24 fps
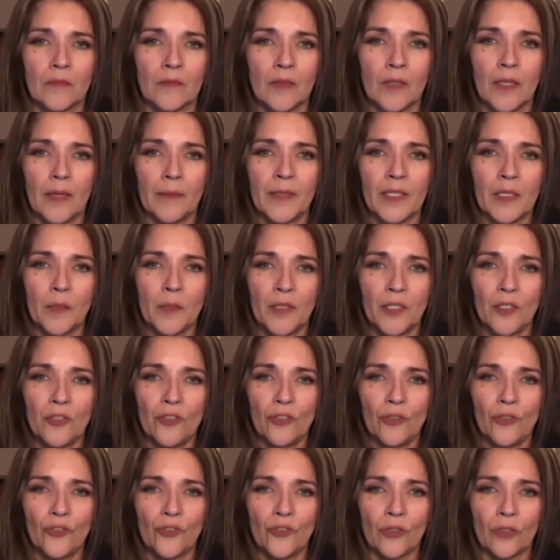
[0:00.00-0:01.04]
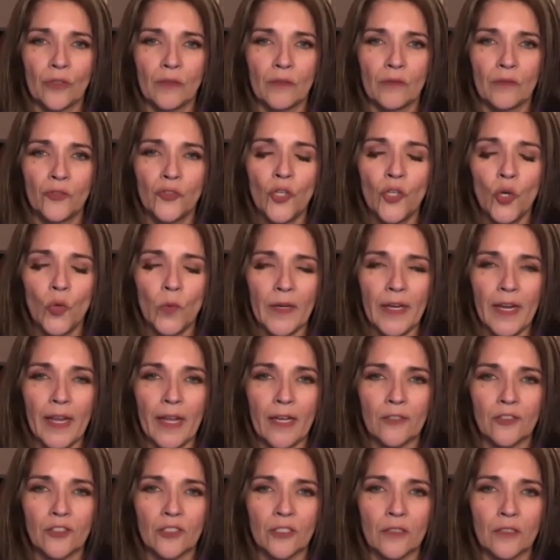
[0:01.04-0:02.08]
I'm going to be a neutral, no
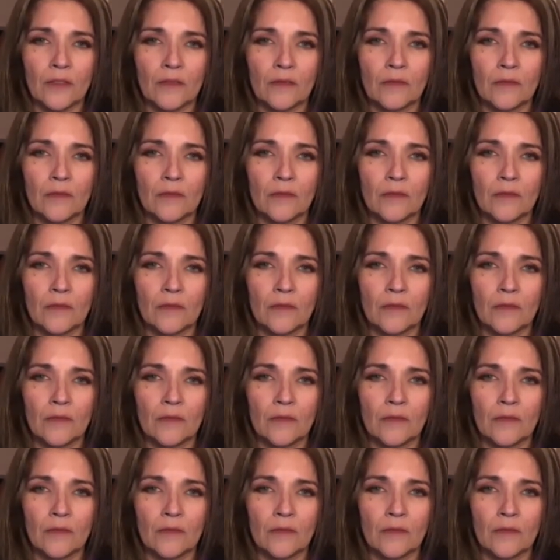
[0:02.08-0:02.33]
reaction.